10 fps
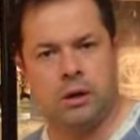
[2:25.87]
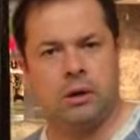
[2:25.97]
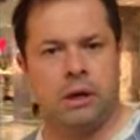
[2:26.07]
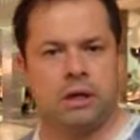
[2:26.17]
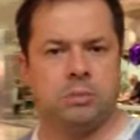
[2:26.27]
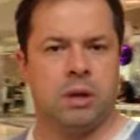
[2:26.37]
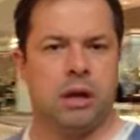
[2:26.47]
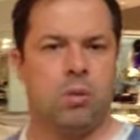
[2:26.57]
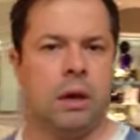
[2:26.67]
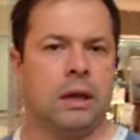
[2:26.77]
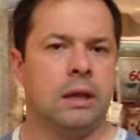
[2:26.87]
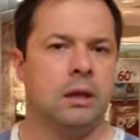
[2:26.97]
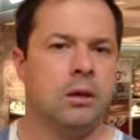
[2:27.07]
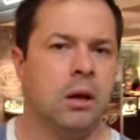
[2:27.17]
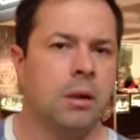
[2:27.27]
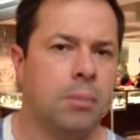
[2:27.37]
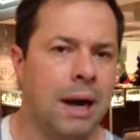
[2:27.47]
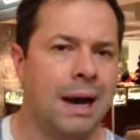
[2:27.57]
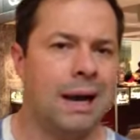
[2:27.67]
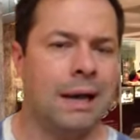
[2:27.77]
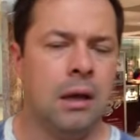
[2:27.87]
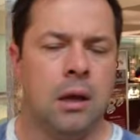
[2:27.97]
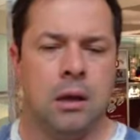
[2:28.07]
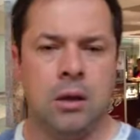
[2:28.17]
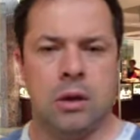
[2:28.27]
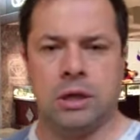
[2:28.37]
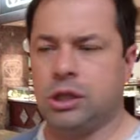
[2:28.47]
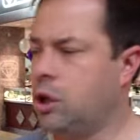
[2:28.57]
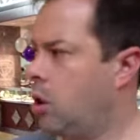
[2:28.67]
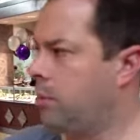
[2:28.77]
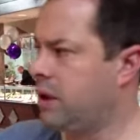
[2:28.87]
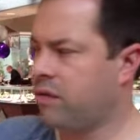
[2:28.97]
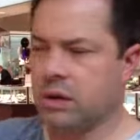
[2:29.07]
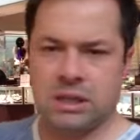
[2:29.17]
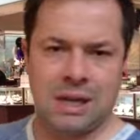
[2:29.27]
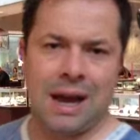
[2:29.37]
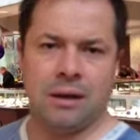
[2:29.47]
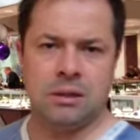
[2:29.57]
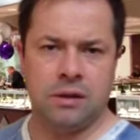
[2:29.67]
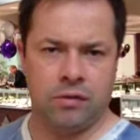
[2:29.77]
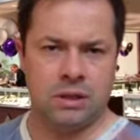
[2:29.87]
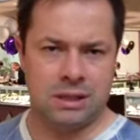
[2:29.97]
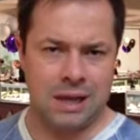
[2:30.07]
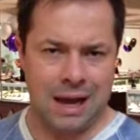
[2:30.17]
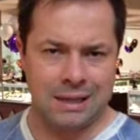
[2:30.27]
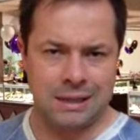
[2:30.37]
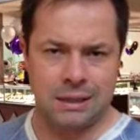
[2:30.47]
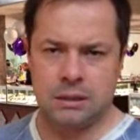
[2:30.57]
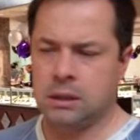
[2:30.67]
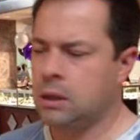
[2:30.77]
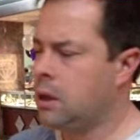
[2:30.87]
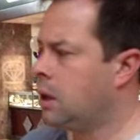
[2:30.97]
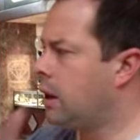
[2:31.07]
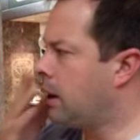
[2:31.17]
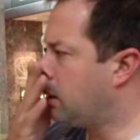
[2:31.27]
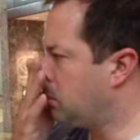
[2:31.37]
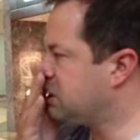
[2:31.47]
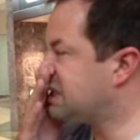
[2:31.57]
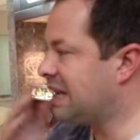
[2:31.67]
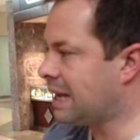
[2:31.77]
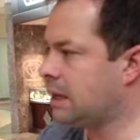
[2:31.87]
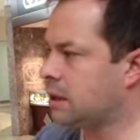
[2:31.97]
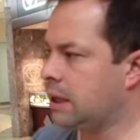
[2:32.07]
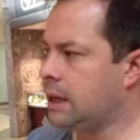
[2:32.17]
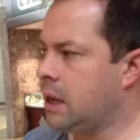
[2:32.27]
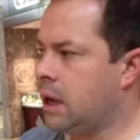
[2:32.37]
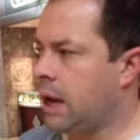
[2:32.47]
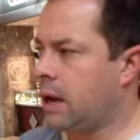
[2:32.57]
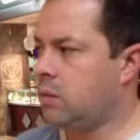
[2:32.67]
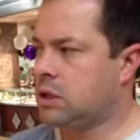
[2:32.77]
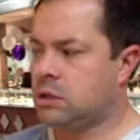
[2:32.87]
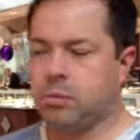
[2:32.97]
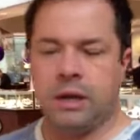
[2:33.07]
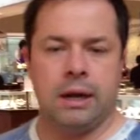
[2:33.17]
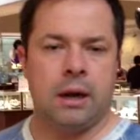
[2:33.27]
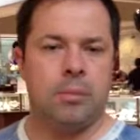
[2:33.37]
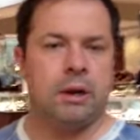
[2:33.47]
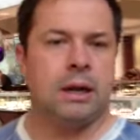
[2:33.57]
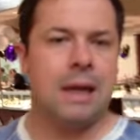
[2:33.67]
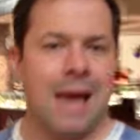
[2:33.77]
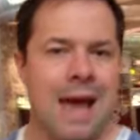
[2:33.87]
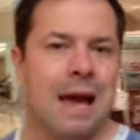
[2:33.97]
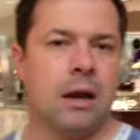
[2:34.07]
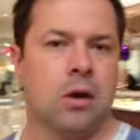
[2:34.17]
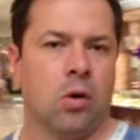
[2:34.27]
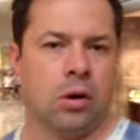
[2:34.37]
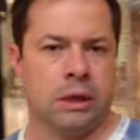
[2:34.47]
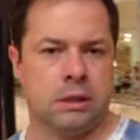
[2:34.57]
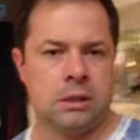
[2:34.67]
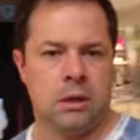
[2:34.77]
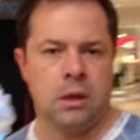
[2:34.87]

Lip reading: And you can explain what kit they're going to buy. You can show them different styles, different sizes. Secondly, I would split it up into categories.